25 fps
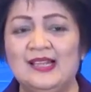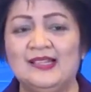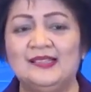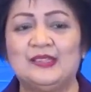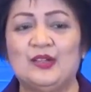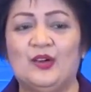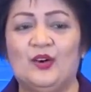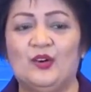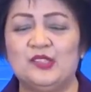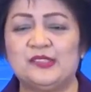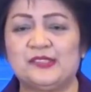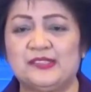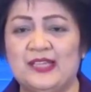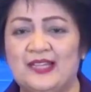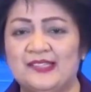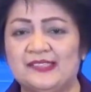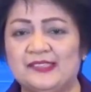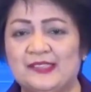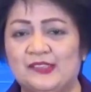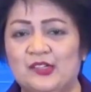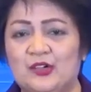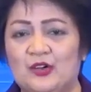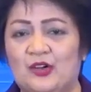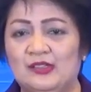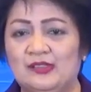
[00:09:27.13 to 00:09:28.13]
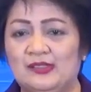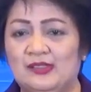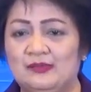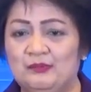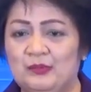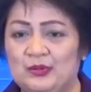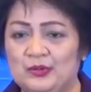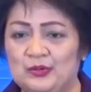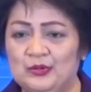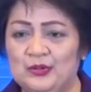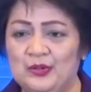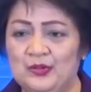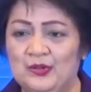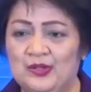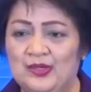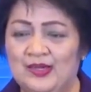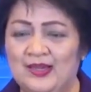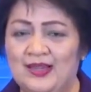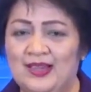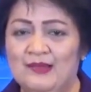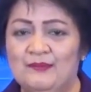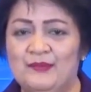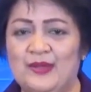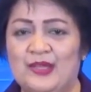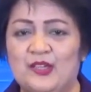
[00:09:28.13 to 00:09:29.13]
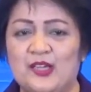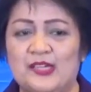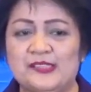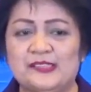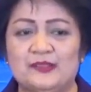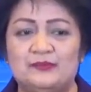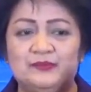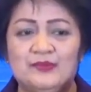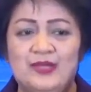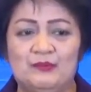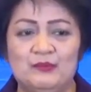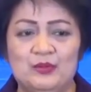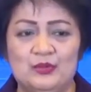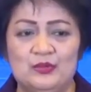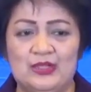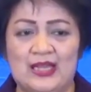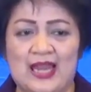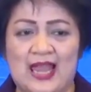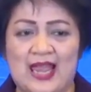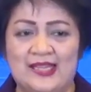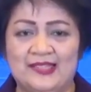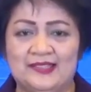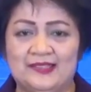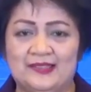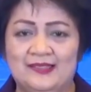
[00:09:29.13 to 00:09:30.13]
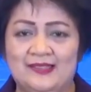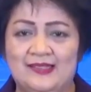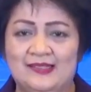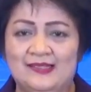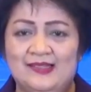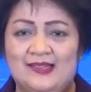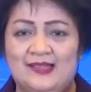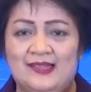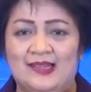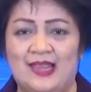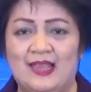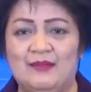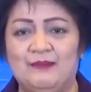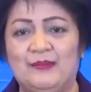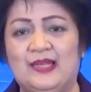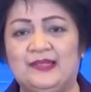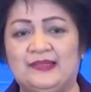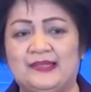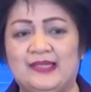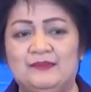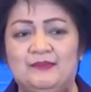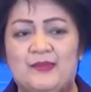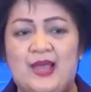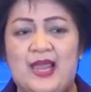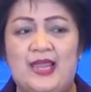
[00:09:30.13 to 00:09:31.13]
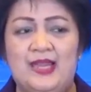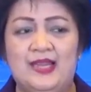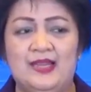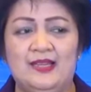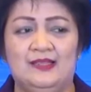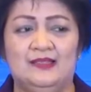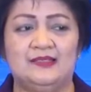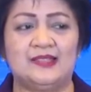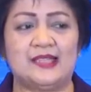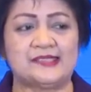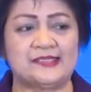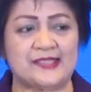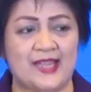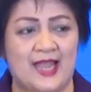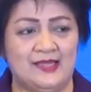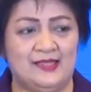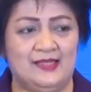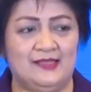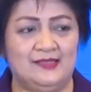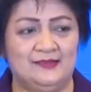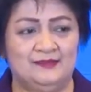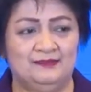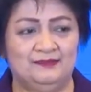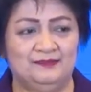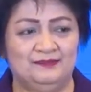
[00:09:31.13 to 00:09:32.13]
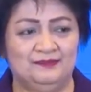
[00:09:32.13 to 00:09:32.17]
the oceans are colored blue because of the blue light emitted by the sun.